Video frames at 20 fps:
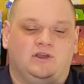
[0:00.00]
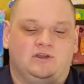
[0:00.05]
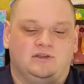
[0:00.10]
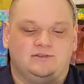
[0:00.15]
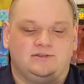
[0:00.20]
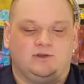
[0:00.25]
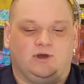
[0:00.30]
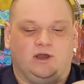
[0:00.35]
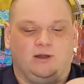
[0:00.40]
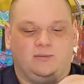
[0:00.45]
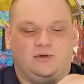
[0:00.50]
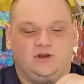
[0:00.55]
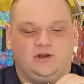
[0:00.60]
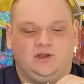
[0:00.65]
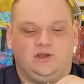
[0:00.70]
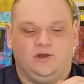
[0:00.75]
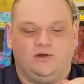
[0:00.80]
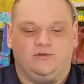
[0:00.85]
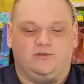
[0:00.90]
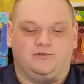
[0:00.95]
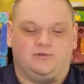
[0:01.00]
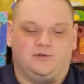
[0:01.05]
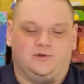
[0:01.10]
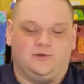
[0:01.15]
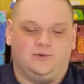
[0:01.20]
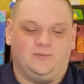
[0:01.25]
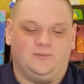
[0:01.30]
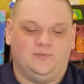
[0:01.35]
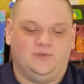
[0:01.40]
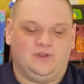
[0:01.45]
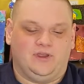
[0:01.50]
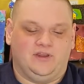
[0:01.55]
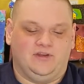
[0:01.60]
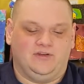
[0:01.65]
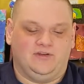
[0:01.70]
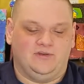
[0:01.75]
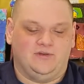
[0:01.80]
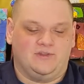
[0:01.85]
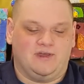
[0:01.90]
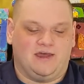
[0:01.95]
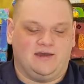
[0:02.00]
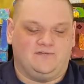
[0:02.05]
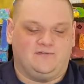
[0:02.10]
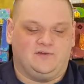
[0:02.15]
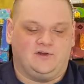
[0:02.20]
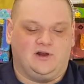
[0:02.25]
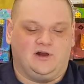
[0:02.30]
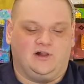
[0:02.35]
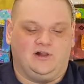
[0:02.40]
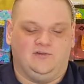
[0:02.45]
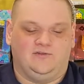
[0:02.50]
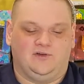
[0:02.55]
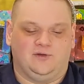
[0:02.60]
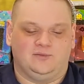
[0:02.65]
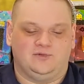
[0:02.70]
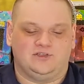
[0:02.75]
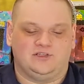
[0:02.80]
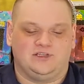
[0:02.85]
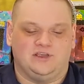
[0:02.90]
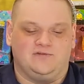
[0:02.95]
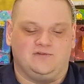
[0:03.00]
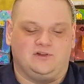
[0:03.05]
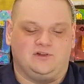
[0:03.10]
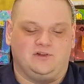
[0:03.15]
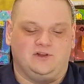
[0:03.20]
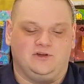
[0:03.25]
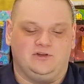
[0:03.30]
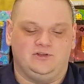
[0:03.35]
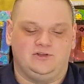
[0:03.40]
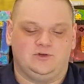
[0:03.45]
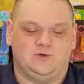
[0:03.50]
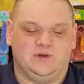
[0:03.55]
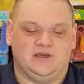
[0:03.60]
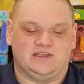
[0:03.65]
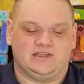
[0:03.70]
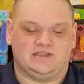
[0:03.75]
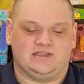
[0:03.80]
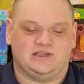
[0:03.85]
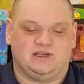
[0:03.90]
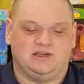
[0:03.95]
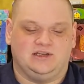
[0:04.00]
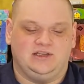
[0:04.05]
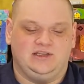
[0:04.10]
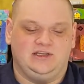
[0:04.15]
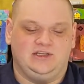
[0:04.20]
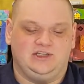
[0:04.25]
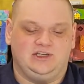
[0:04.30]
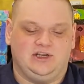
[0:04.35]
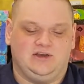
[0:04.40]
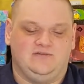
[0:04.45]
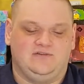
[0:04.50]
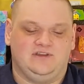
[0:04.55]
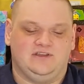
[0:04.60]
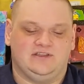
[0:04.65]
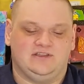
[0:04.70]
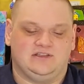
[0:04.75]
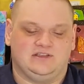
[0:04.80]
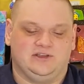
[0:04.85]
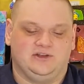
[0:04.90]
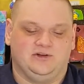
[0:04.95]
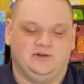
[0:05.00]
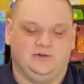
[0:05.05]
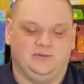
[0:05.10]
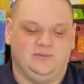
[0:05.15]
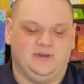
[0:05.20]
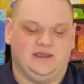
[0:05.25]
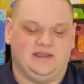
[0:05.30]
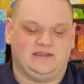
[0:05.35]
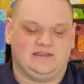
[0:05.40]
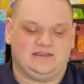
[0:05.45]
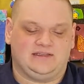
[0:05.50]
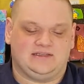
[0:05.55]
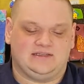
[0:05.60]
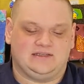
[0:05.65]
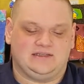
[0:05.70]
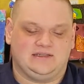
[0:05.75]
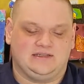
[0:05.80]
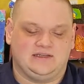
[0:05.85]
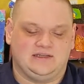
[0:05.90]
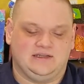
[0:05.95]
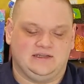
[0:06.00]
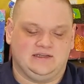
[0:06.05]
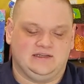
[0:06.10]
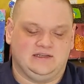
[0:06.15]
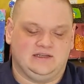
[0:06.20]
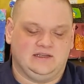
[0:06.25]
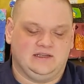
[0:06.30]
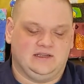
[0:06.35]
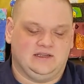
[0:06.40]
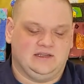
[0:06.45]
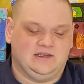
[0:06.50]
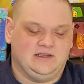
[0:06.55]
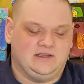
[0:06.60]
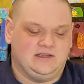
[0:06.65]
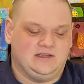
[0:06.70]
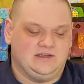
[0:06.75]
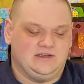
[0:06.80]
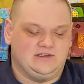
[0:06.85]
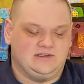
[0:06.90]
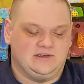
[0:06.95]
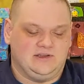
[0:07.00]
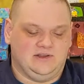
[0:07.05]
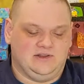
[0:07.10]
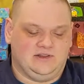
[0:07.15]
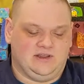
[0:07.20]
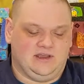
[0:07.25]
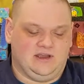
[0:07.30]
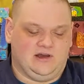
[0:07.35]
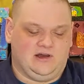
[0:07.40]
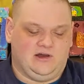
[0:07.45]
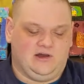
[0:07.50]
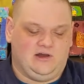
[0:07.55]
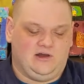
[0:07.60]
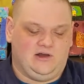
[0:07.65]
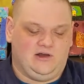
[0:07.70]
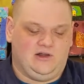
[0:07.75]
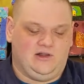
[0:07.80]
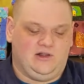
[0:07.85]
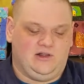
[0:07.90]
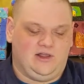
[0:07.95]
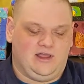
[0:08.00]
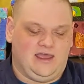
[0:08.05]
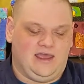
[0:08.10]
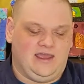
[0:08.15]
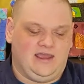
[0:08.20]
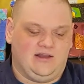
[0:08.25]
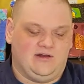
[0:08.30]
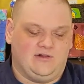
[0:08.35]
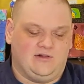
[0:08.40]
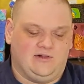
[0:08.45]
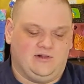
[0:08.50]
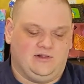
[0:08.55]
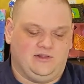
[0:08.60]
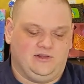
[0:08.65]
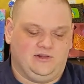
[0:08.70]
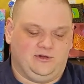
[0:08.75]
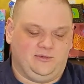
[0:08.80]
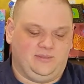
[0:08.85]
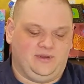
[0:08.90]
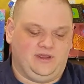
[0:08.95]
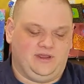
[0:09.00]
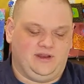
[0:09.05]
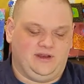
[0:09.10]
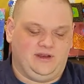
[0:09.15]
So I'm going to go through and do that for all of them. Just give it a little twist on each of these little bits so that they all angle a little bit.